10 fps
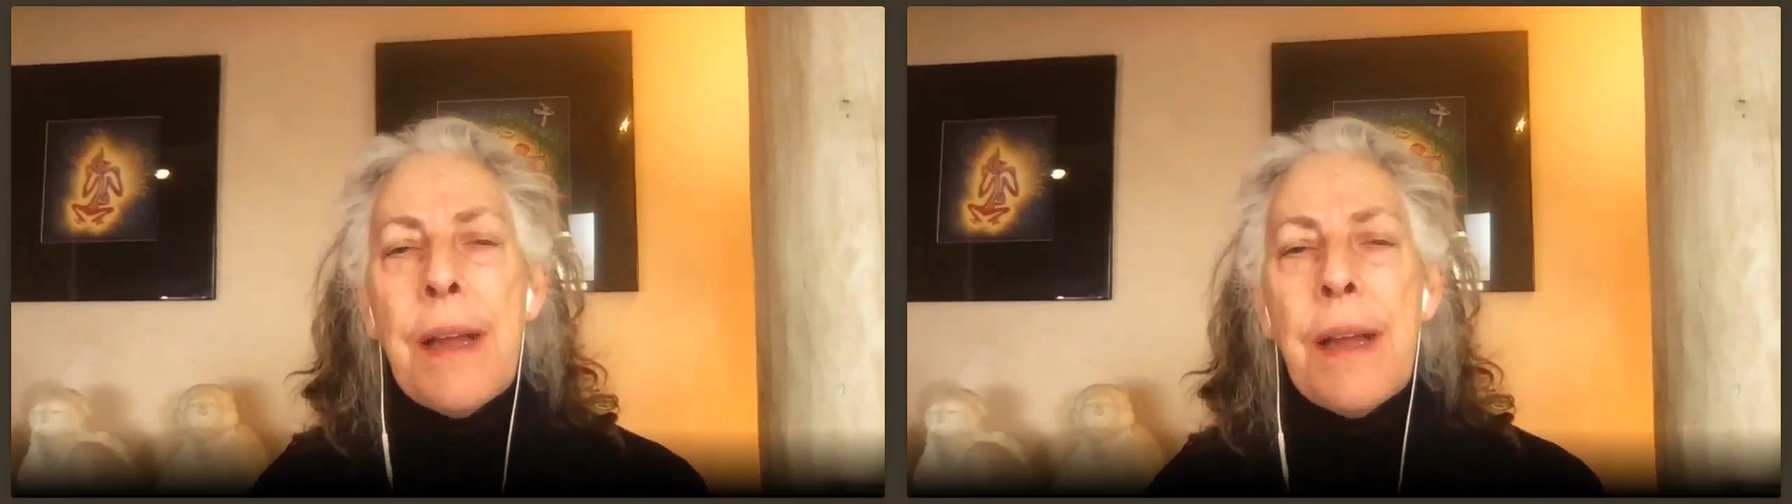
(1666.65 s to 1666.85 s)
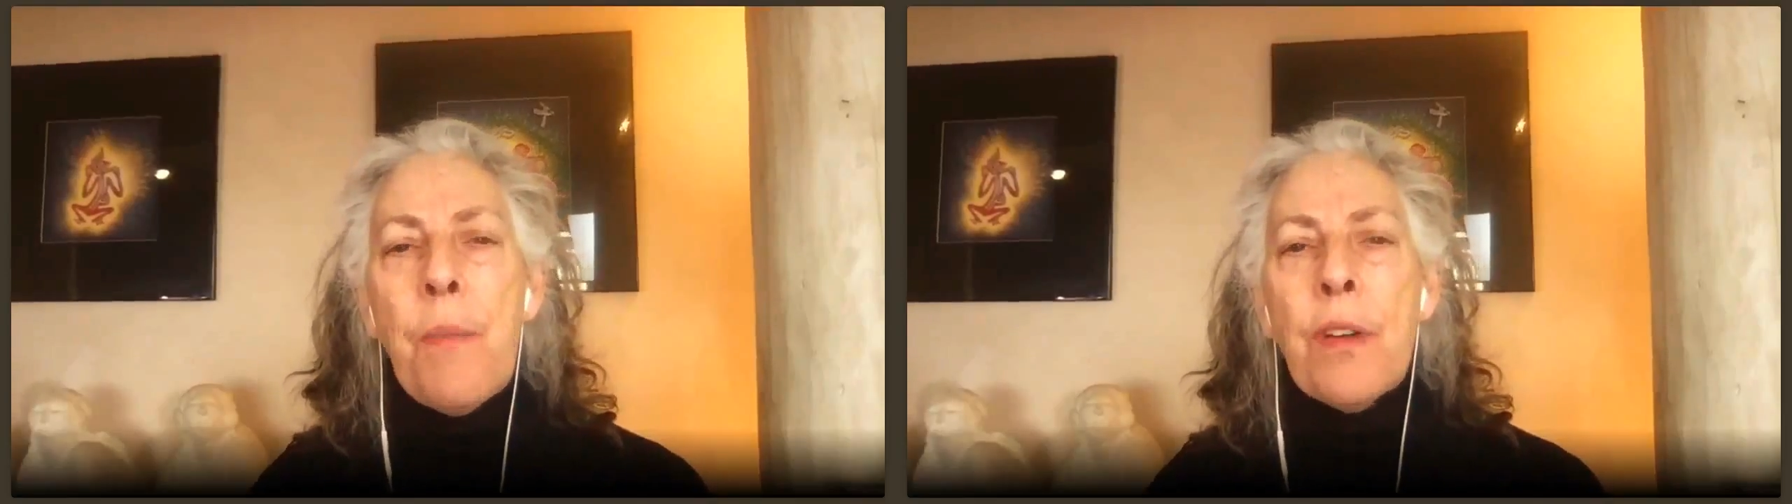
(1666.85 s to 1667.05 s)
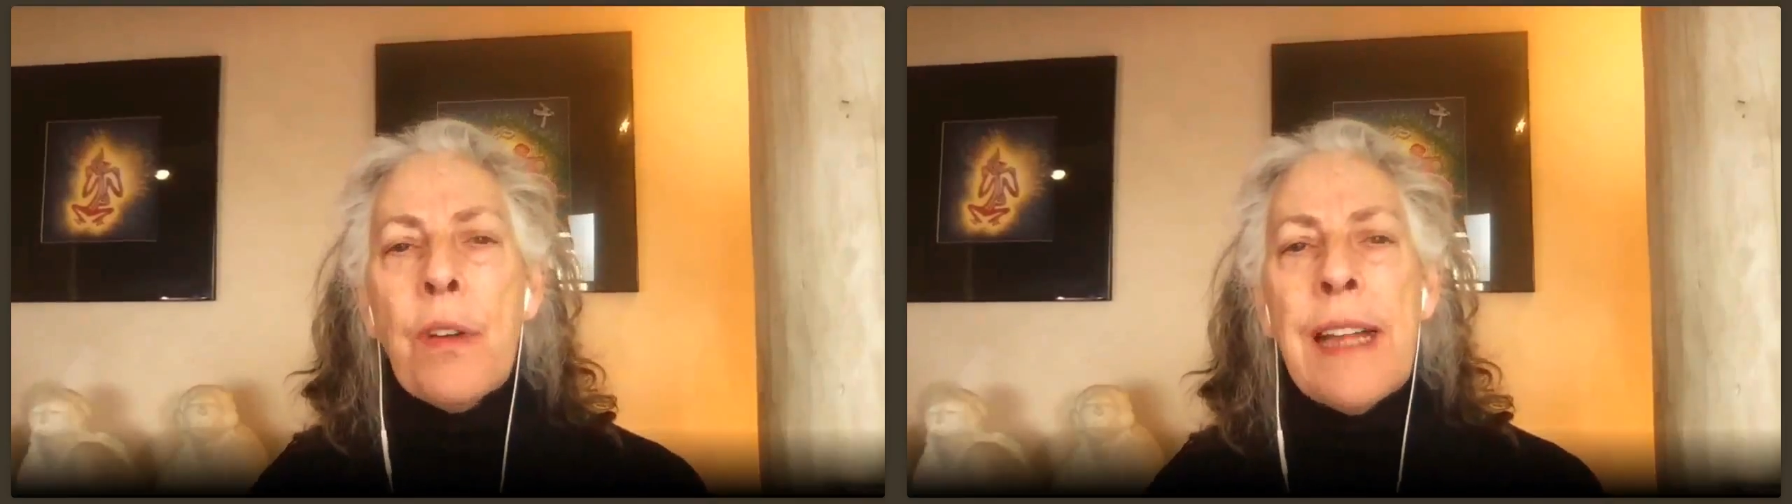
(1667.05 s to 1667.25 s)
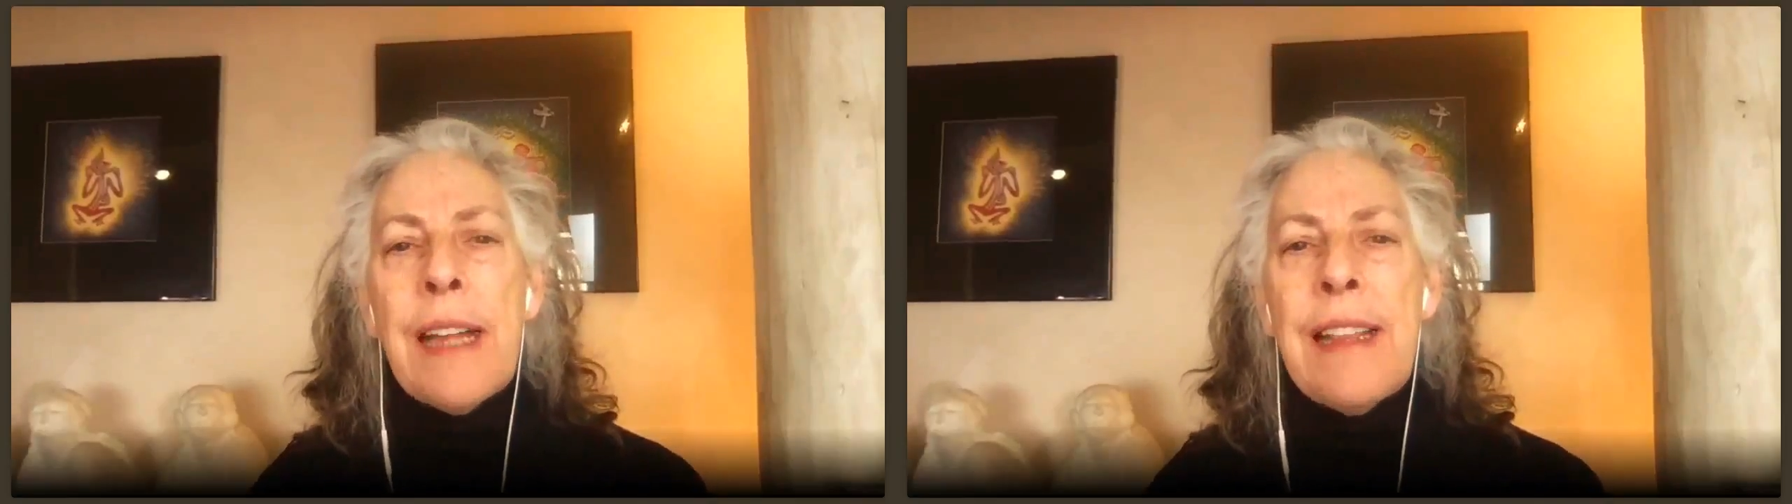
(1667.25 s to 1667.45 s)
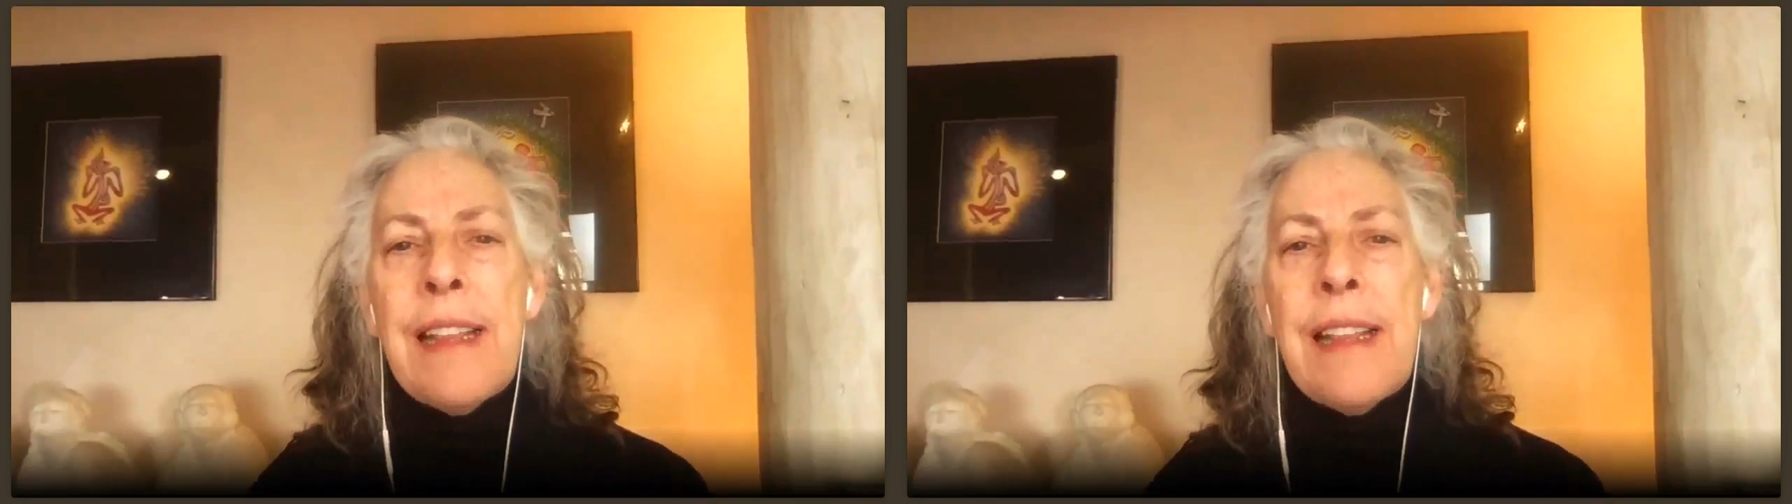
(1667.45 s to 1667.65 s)
we're letting
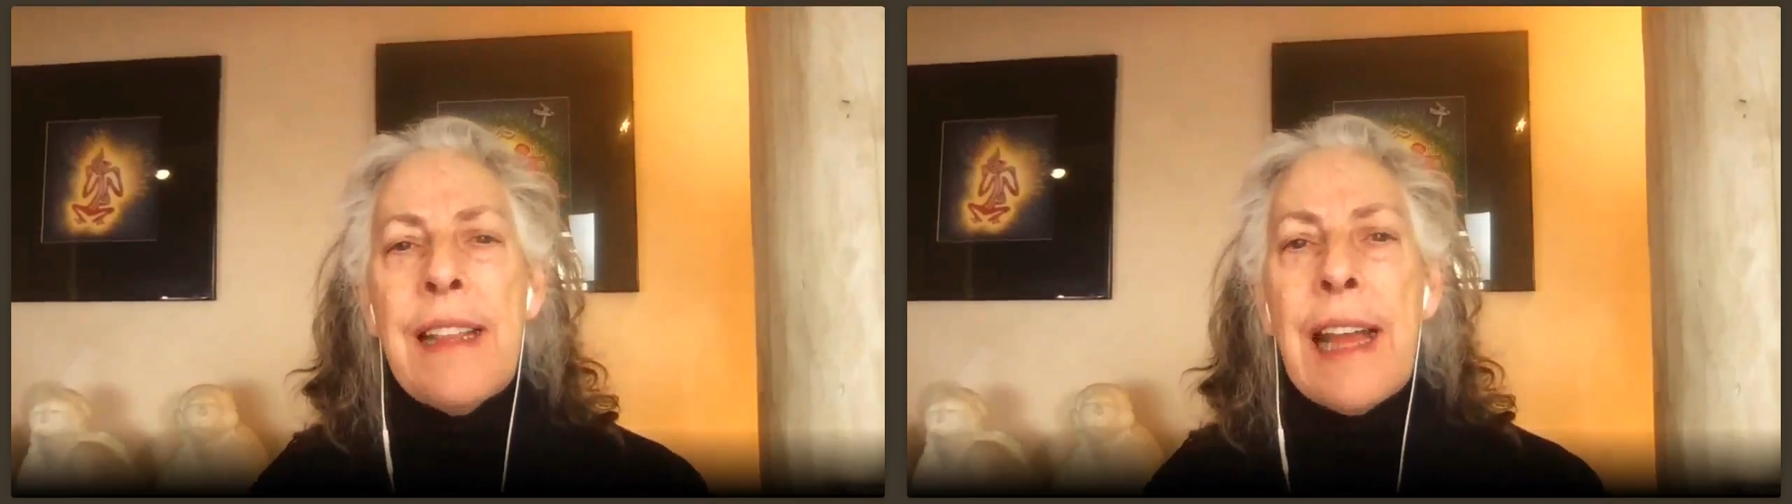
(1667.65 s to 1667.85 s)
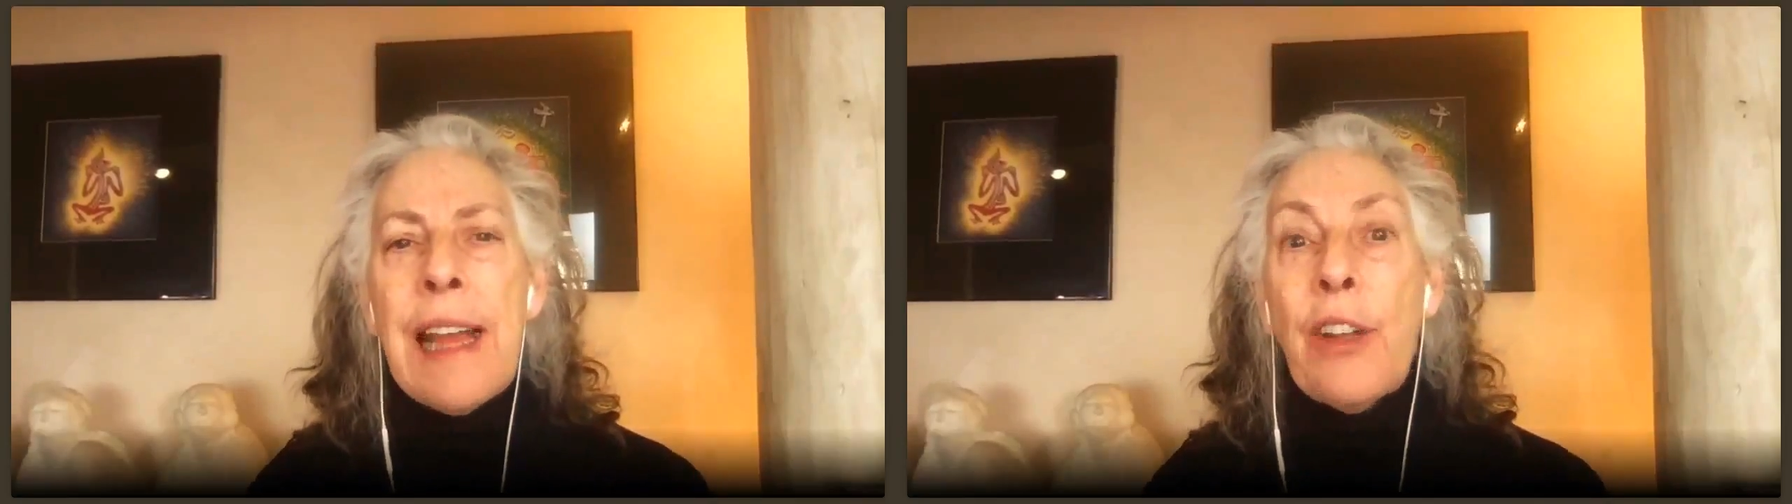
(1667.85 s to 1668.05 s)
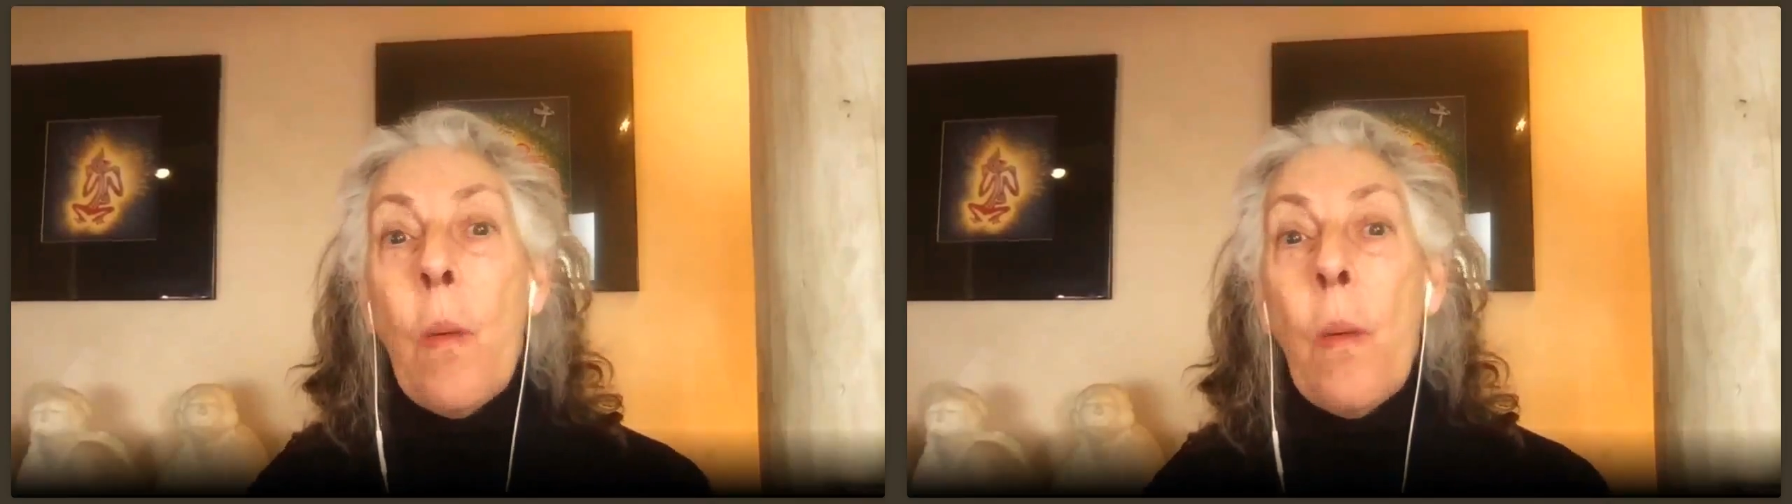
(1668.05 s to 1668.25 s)
that go.